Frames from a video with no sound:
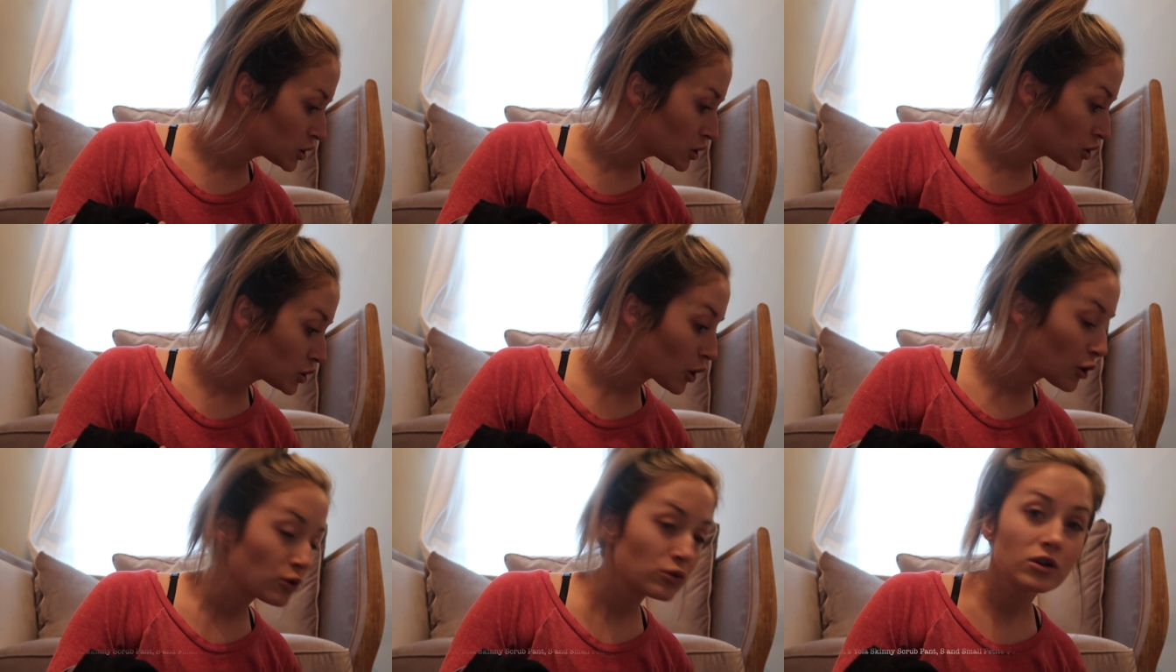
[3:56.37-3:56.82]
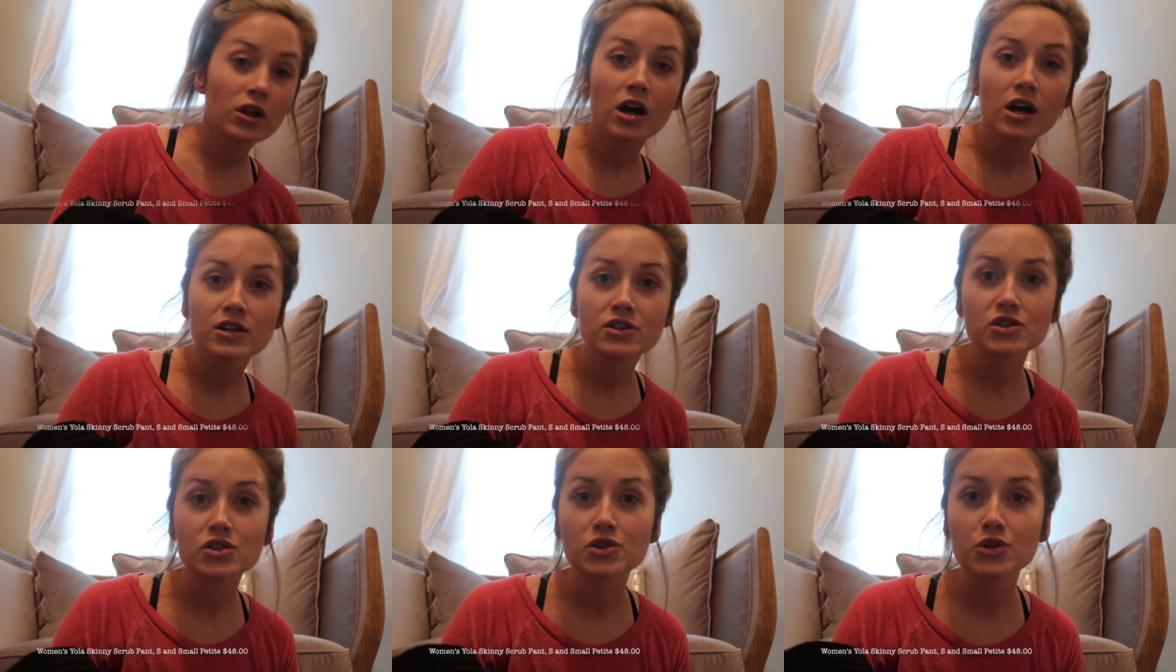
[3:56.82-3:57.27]

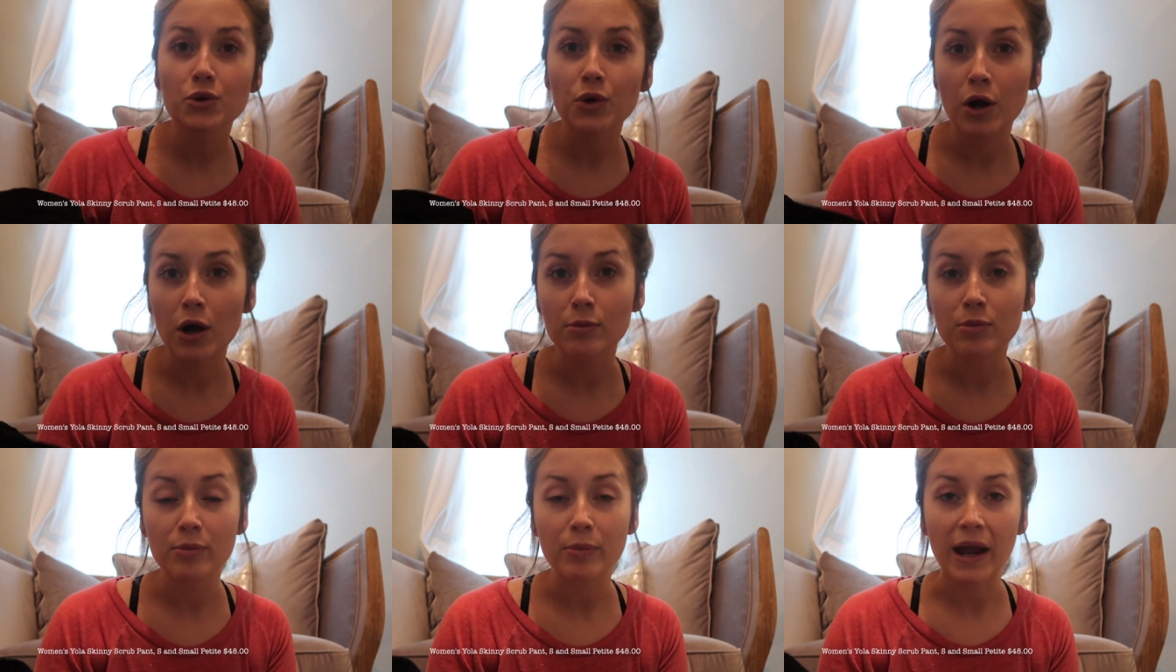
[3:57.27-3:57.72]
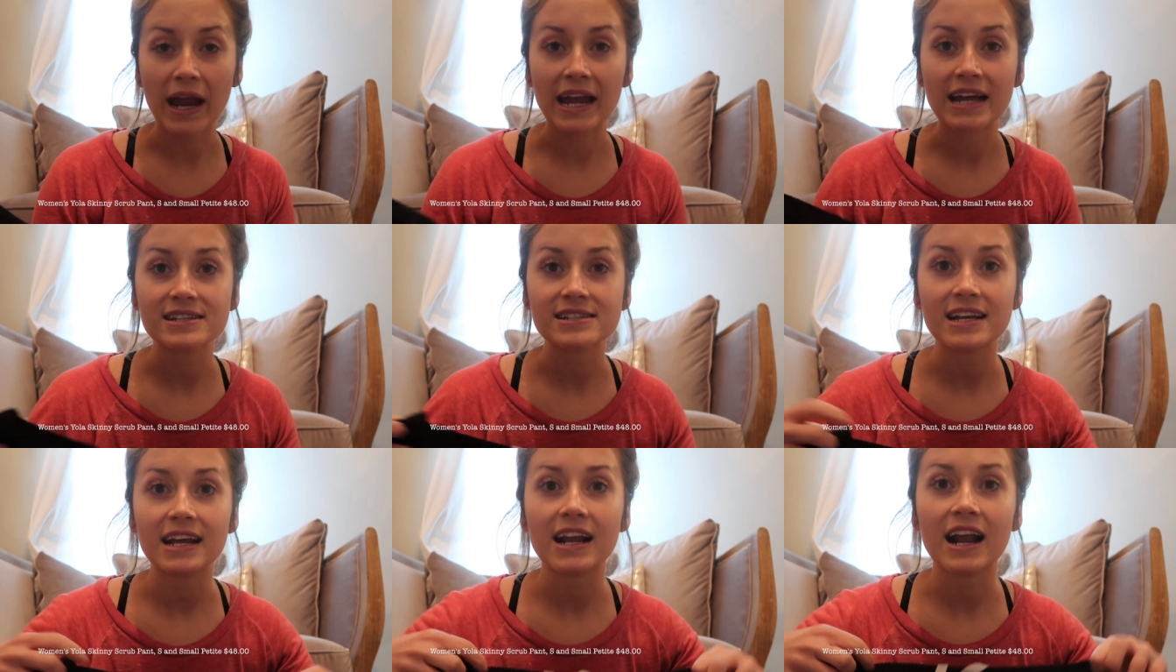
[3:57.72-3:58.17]
Yola scrub
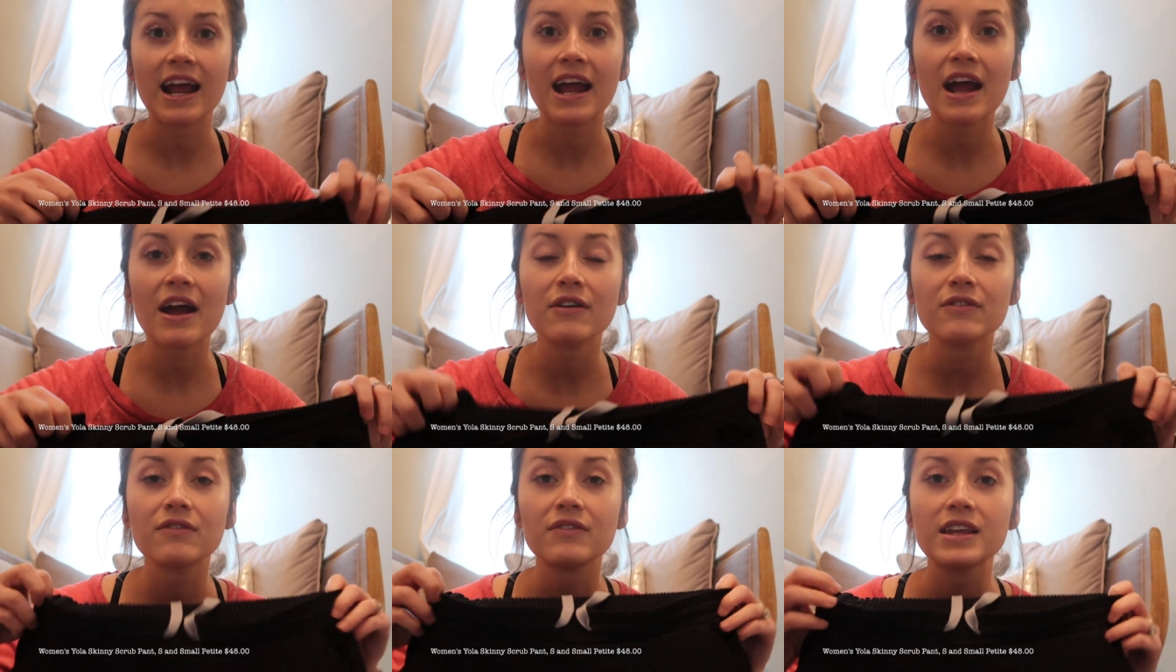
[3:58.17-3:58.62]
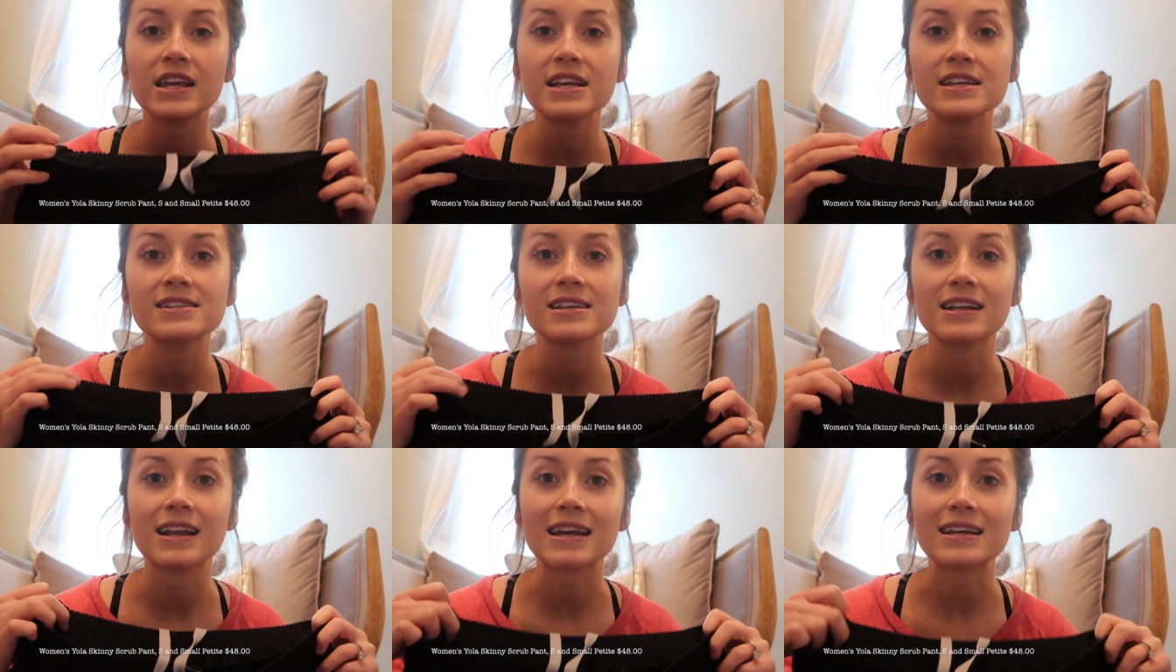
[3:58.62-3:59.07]
pant, and I have
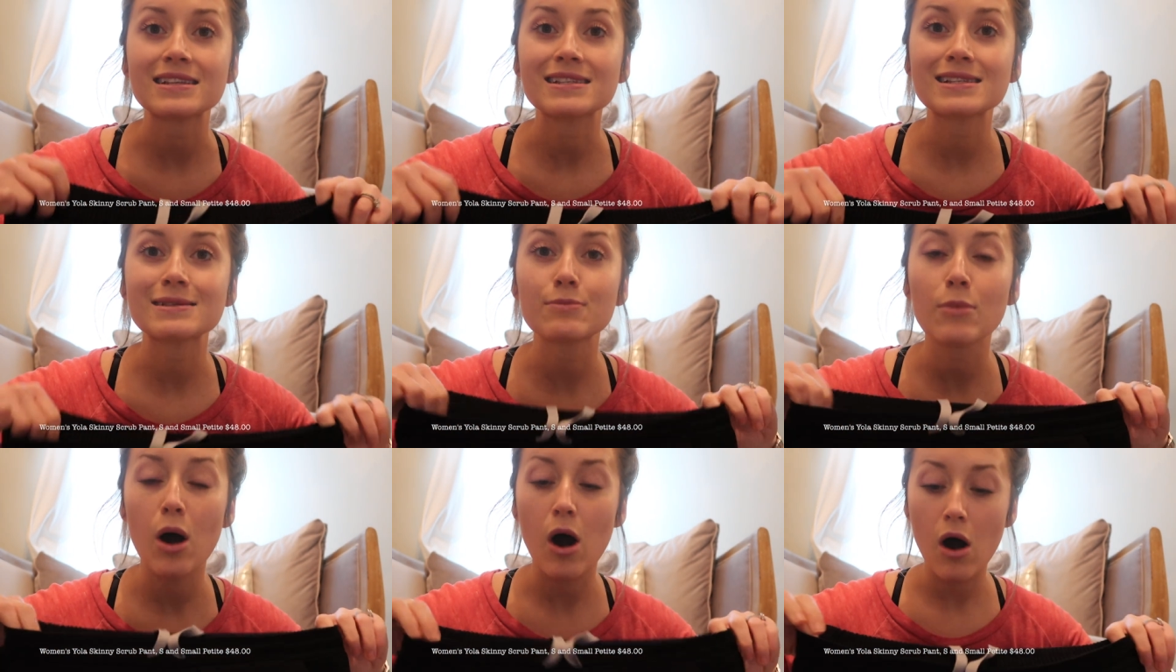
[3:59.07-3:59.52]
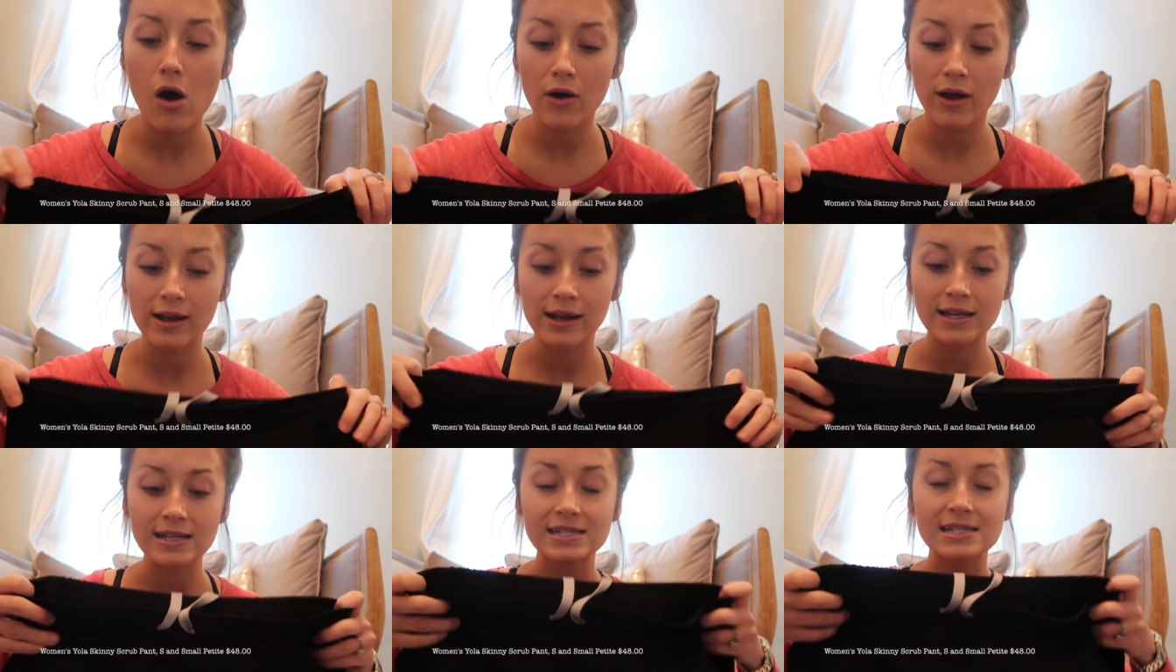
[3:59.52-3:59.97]
these in a small
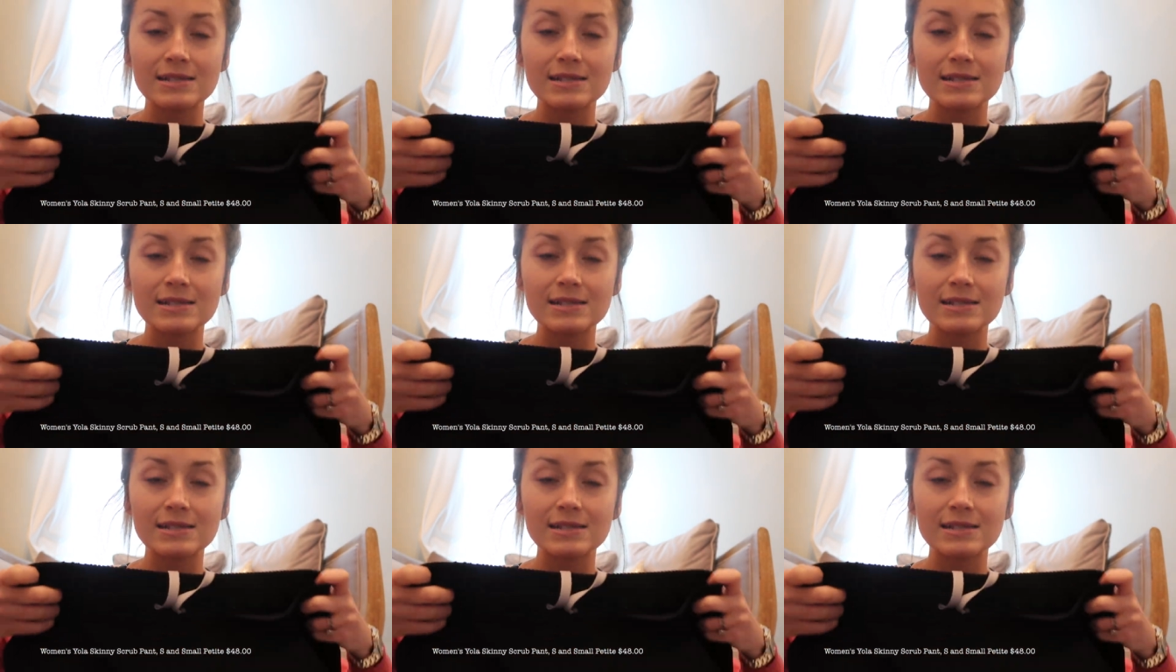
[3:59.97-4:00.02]
and a